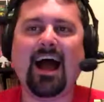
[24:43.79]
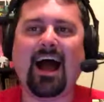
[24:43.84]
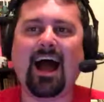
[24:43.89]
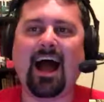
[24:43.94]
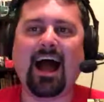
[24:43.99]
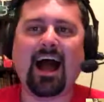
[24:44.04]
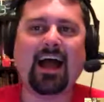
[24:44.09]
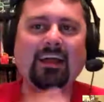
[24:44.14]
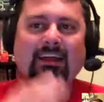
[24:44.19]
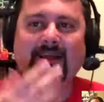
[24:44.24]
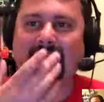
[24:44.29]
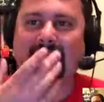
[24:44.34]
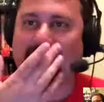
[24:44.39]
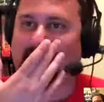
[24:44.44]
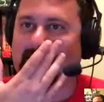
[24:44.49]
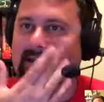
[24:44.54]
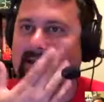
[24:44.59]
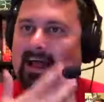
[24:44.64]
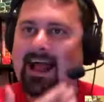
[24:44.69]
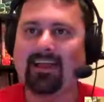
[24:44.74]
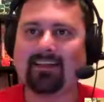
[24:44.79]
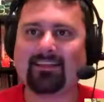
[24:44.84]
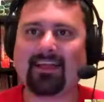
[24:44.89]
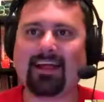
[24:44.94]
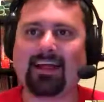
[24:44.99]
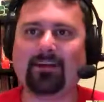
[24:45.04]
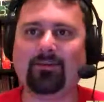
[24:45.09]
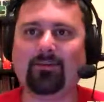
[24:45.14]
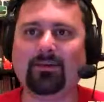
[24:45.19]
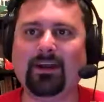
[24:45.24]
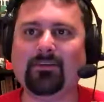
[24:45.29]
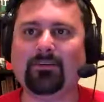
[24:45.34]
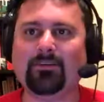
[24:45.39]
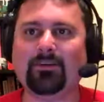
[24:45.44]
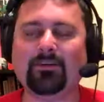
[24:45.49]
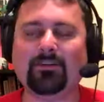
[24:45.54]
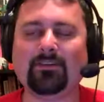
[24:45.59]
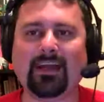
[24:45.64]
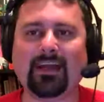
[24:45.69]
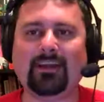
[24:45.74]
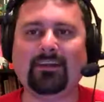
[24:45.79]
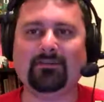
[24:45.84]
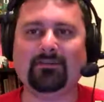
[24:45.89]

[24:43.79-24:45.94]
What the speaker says: I ain't gonna lie. Like whenever, this